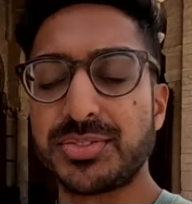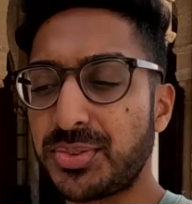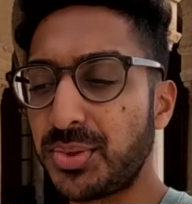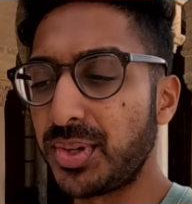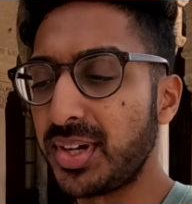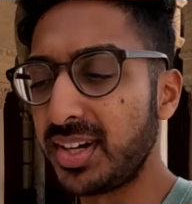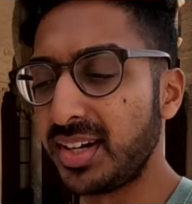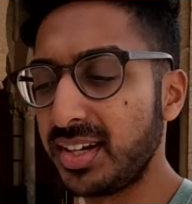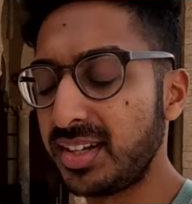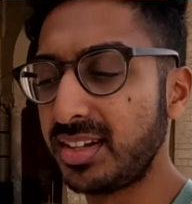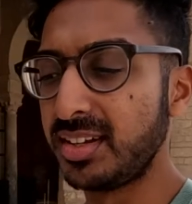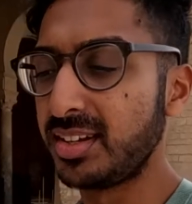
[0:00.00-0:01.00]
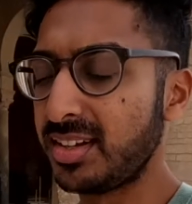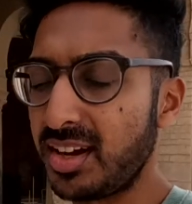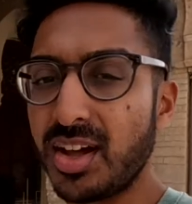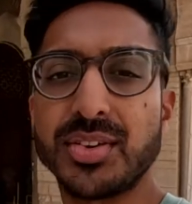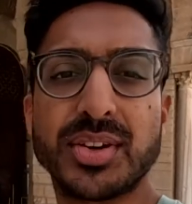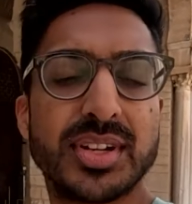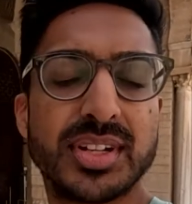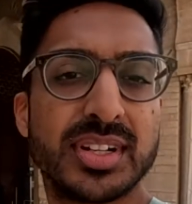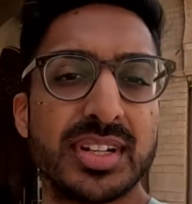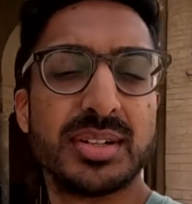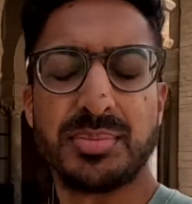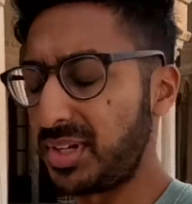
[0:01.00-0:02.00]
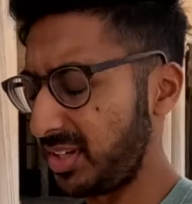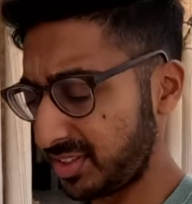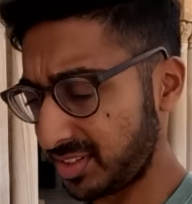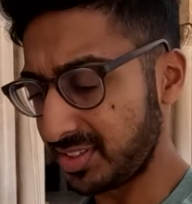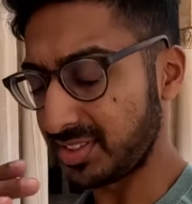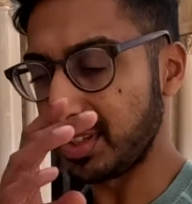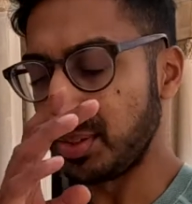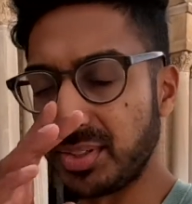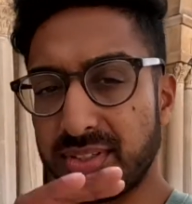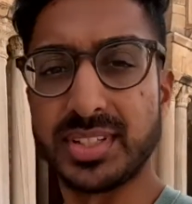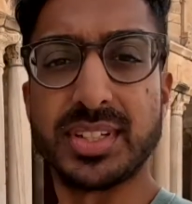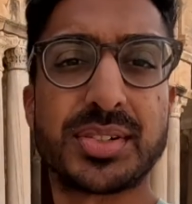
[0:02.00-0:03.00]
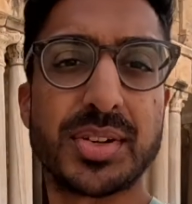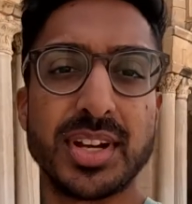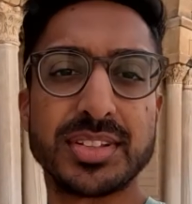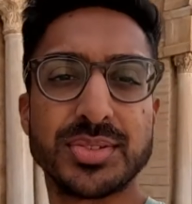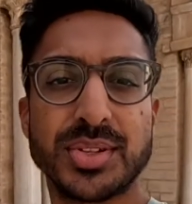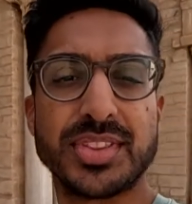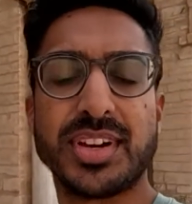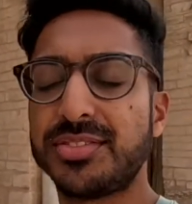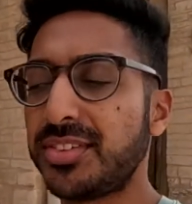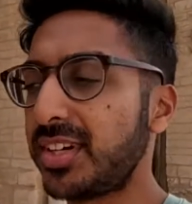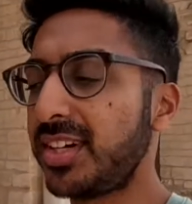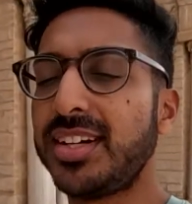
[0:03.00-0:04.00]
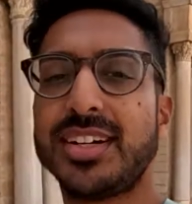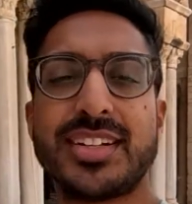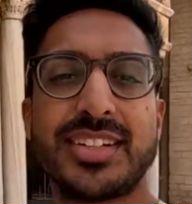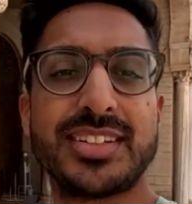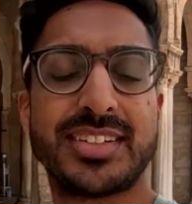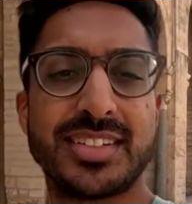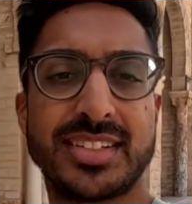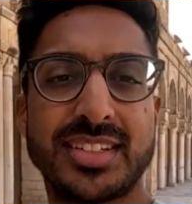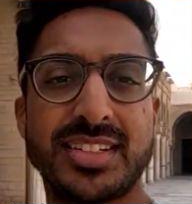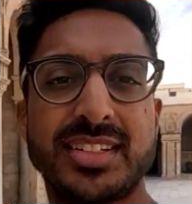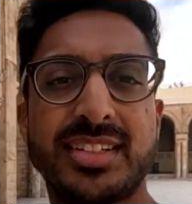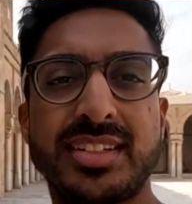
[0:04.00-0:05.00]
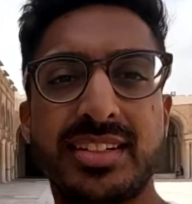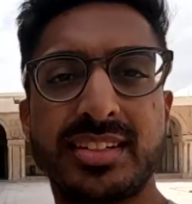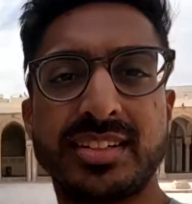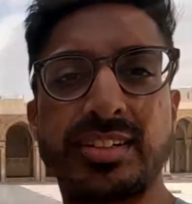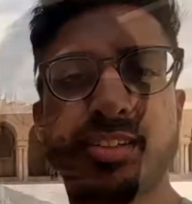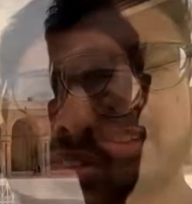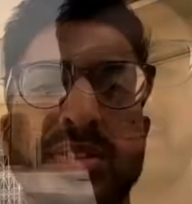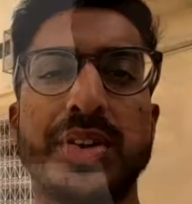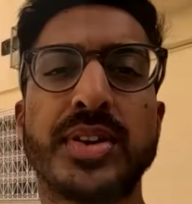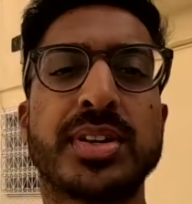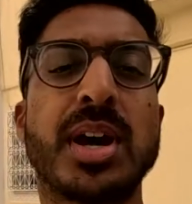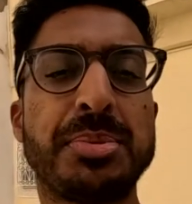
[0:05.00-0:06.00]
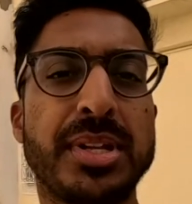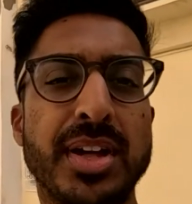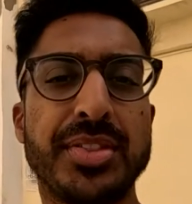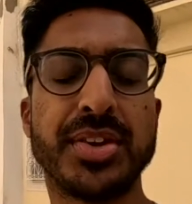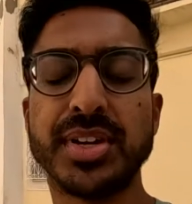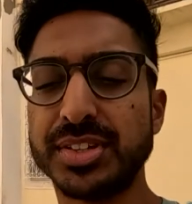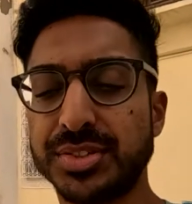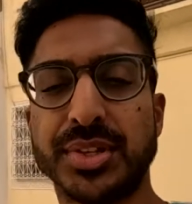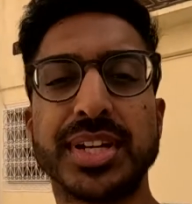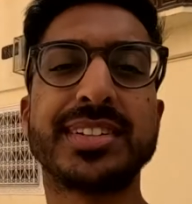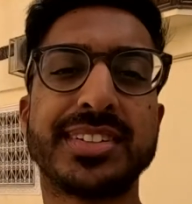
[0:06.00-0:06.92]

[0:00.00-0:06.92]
for other mosques that you'll see across North Africa. There are a couple other historic